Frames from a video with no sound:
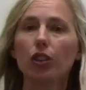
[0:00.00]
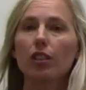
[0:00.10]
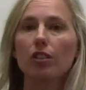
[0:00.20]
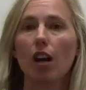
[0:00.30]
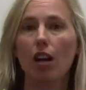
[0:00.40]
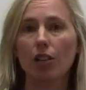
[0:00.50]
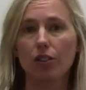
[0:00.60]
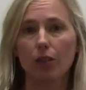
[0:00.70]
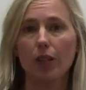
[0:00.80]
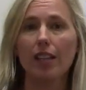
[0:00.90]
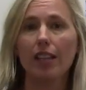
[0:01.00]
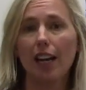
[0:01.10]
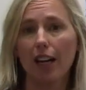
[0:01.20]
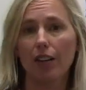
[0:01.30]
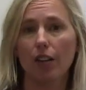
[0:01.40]
is also in the
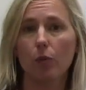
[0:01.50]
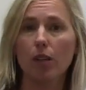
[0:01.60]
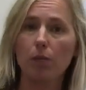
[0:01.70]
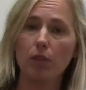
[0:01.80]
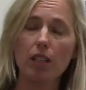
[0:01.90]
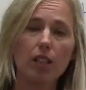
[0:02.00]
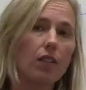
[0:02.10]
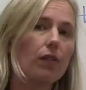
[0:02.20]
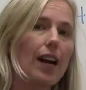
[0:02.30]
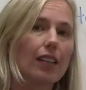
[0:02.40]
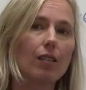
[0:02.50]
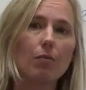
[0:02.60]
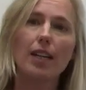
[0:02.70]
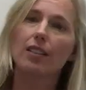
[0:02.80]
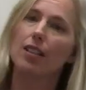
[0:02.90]
air that we breathe. In fact, it
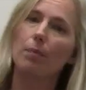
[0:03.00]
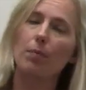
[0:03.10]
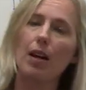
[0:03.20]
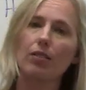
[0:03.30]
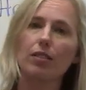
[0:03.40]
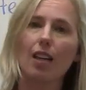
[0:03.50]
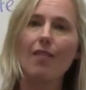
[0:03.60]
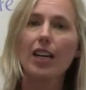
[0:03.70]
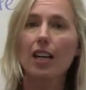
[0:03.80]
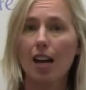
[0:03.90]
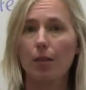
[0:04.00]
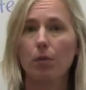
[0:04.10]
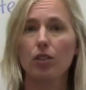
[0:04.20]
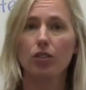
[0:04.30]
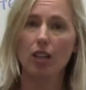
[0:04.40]
makes up about
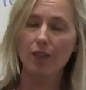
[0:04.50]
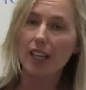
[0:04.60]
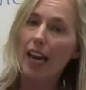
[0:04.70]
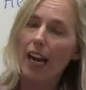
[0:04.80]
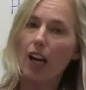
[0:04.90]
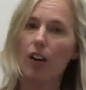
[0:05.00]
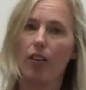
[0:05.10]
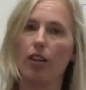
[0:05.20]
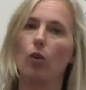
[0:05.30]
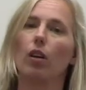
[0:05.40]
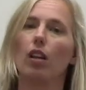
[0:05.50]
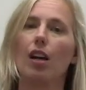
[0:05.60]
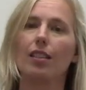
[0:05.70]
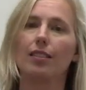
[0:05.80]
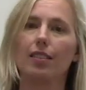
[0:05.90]
79% of the air that your
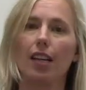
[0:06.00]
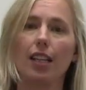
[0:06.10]
lungs take